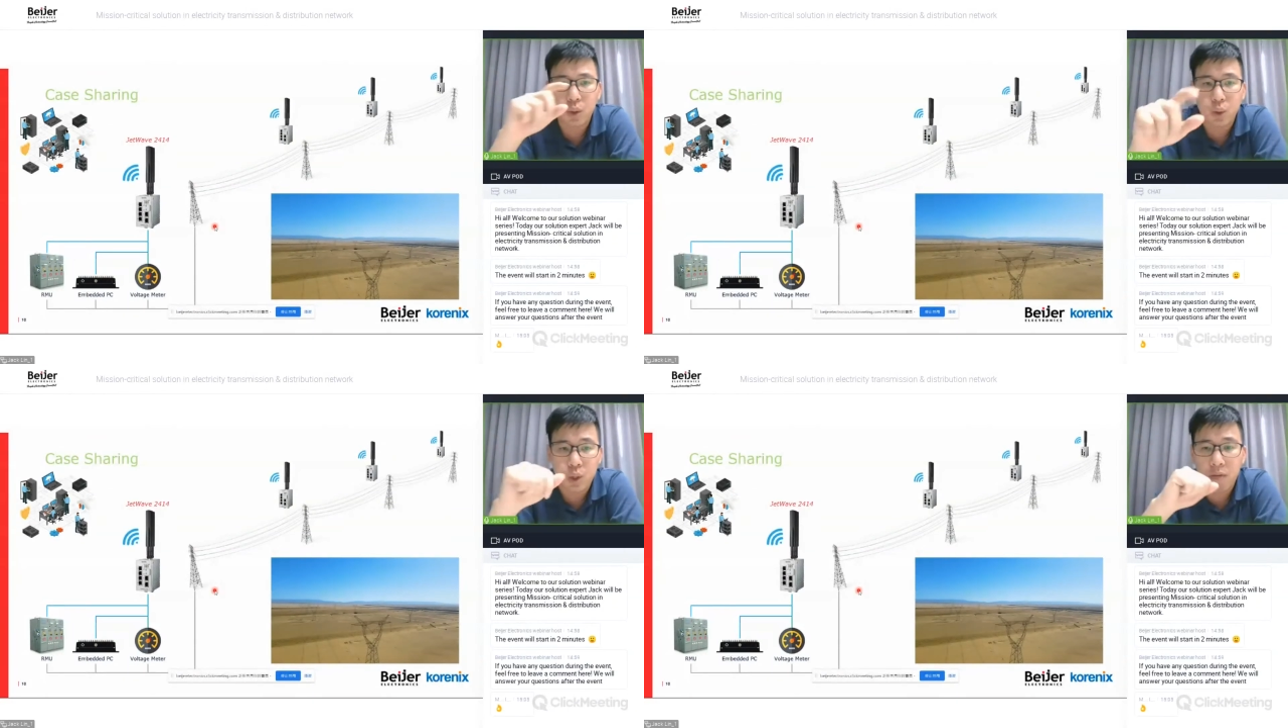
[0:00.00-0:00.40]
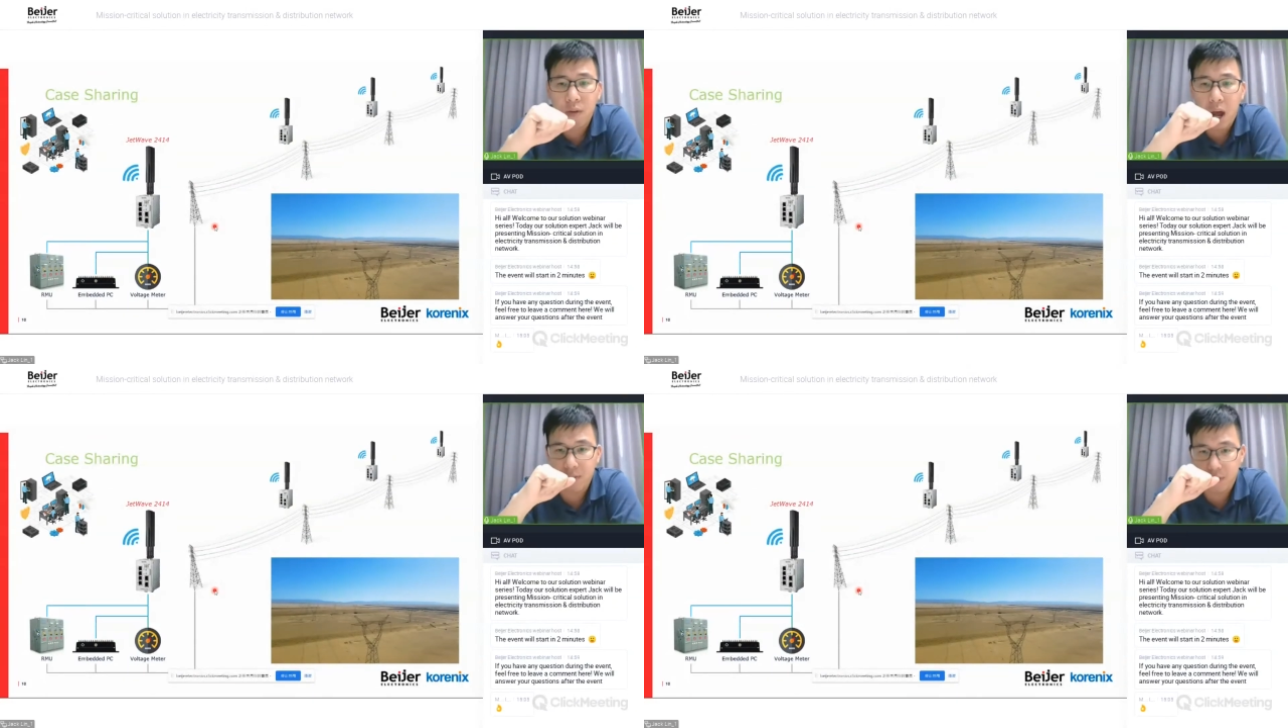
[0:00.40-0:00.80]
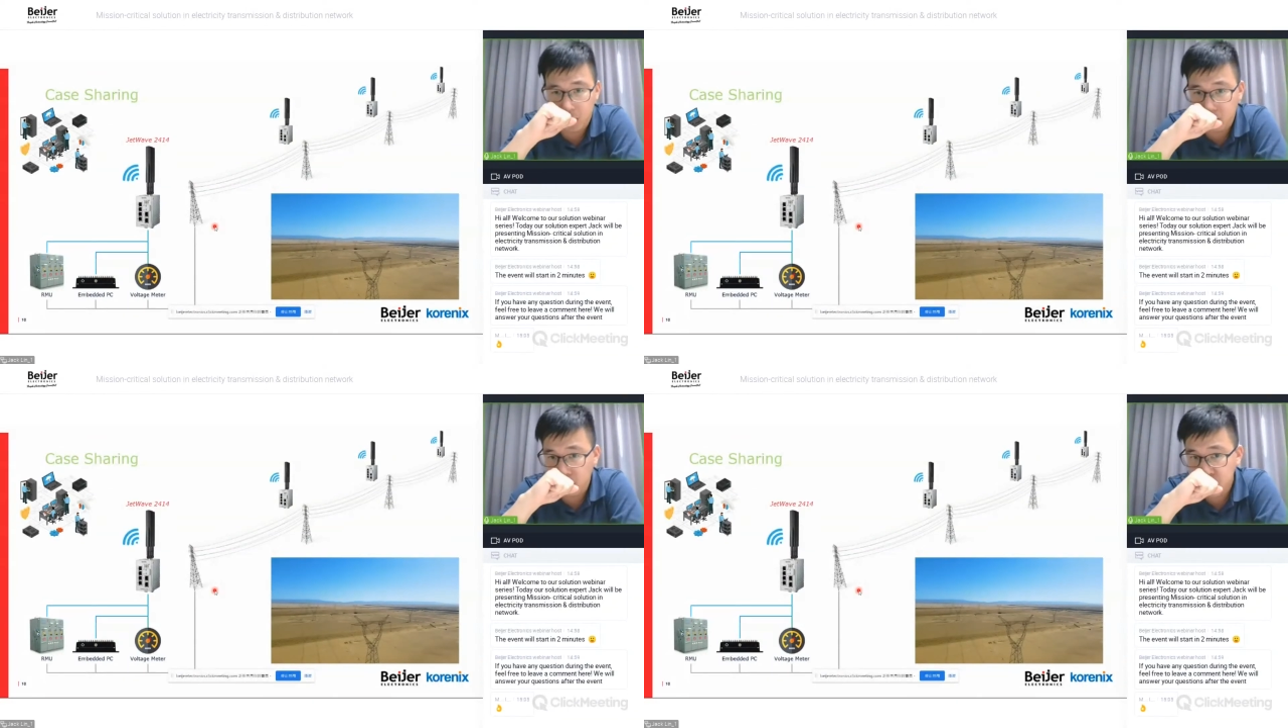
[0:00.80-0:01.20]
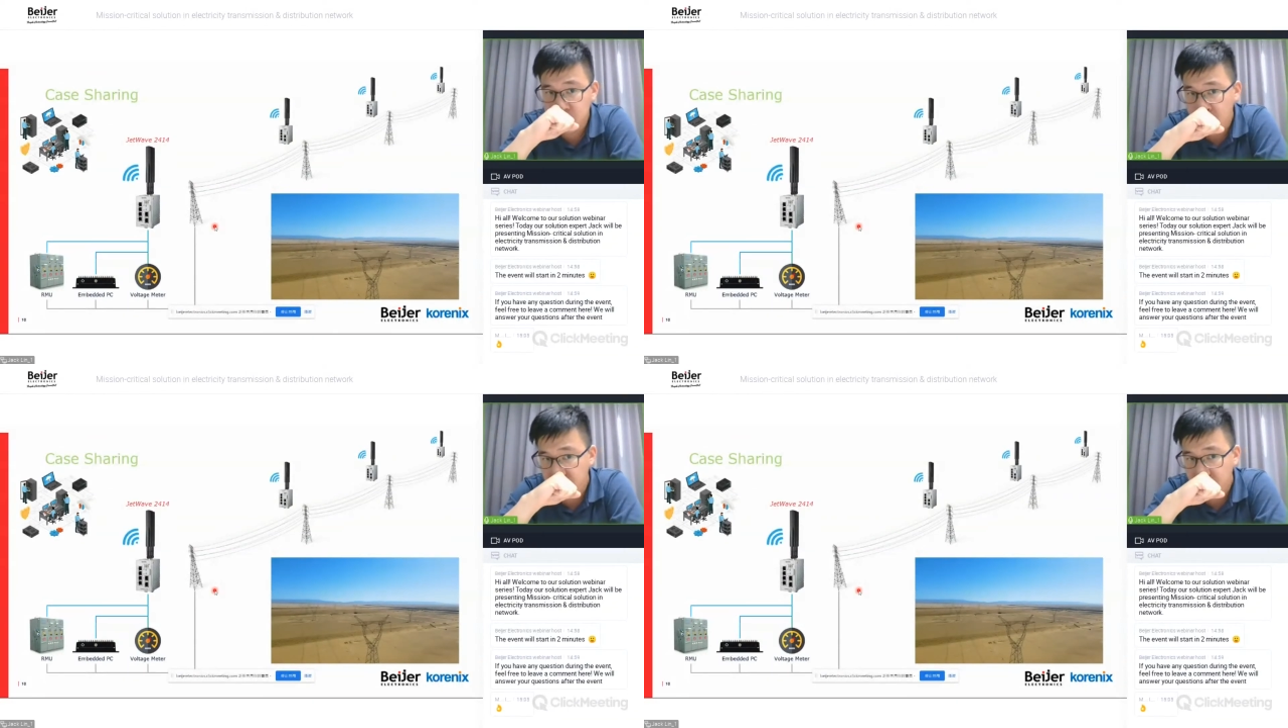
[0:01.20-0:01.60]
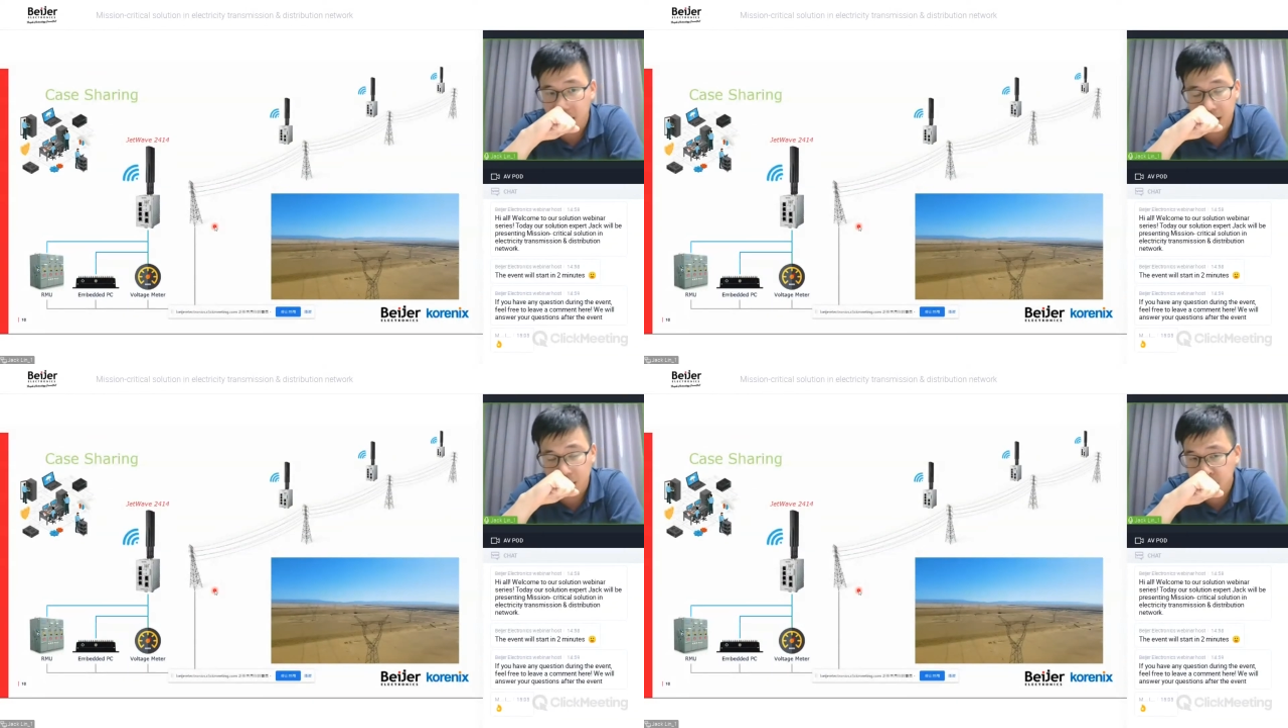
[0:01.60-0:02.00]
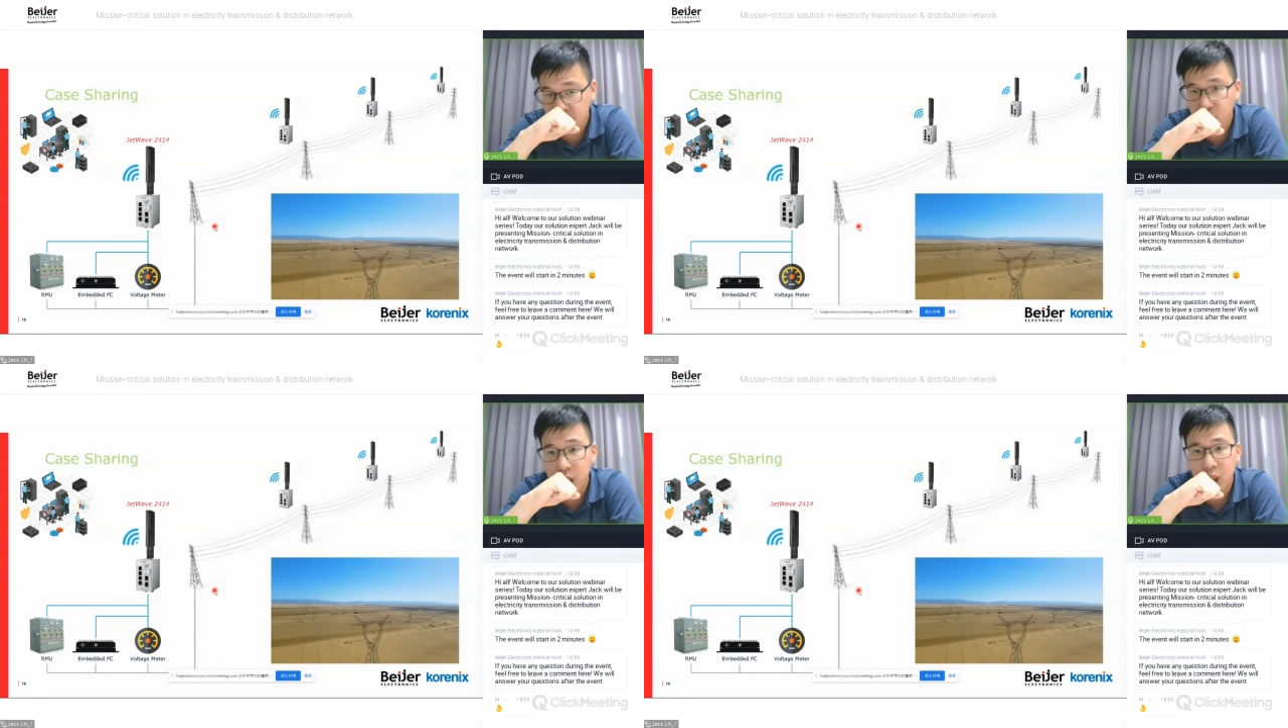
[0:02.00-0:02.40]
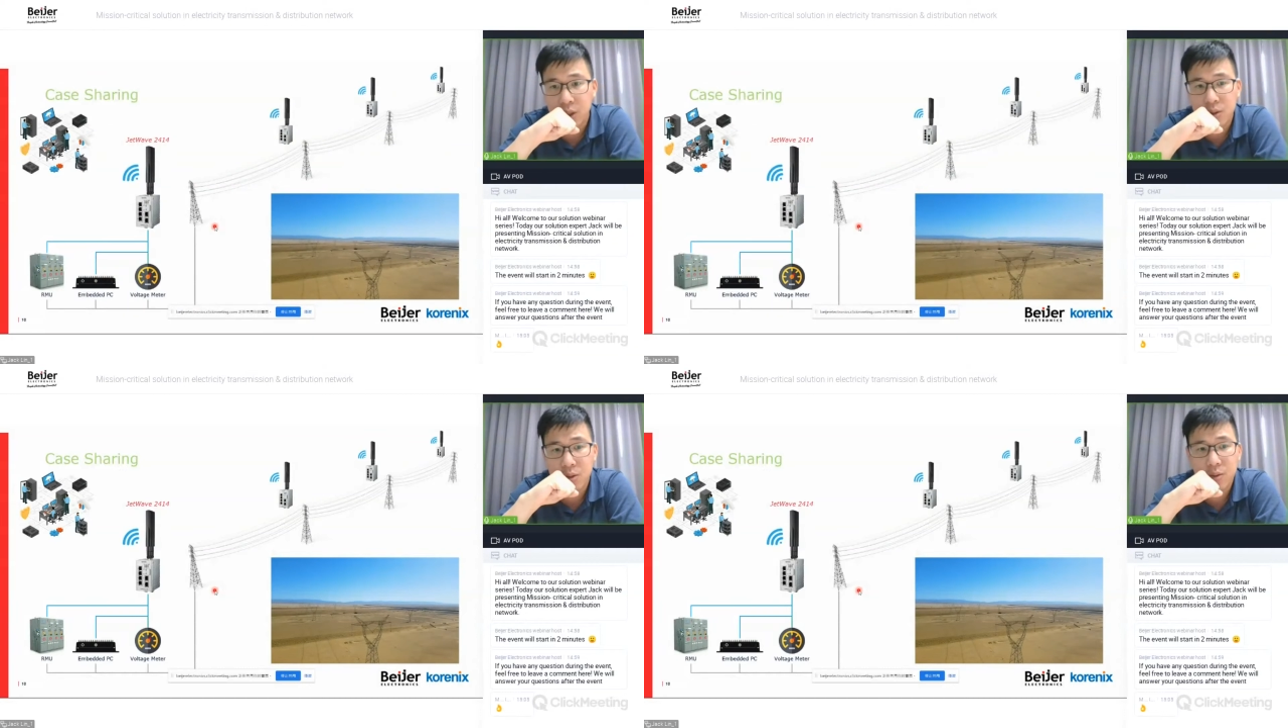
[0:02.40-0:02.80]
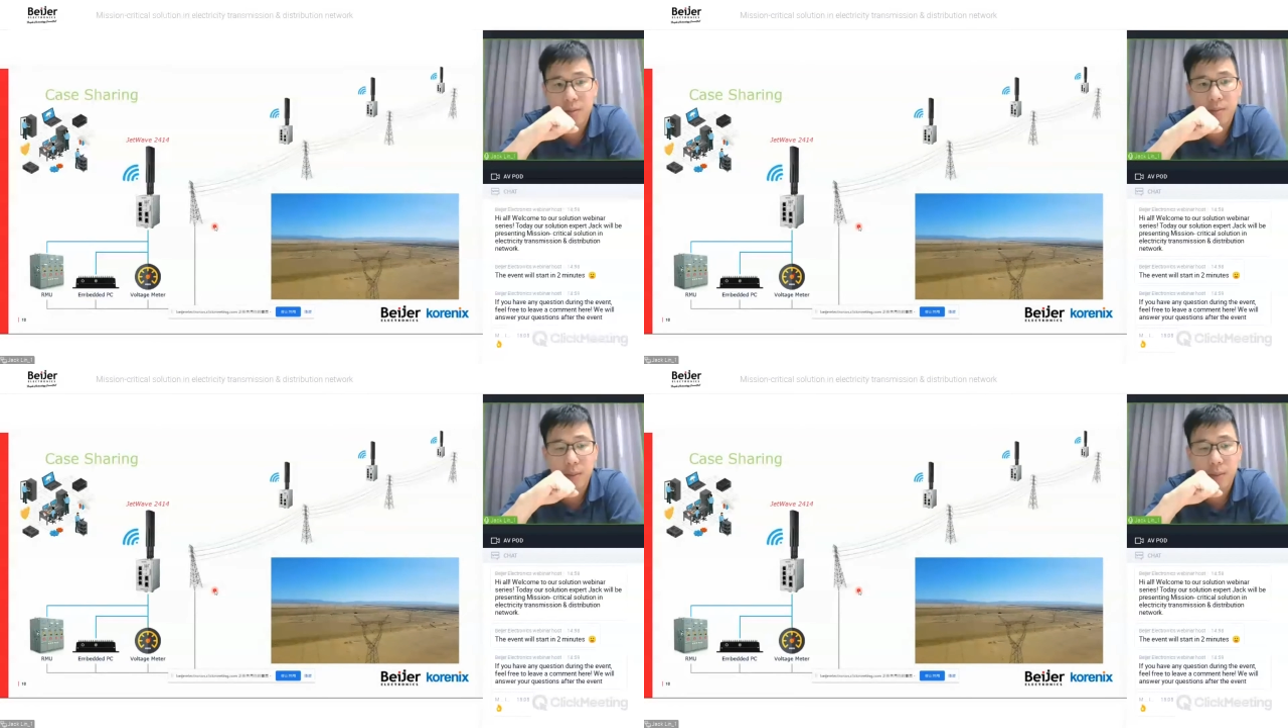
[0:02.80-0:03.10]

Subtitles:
to survive in this area, in these regions.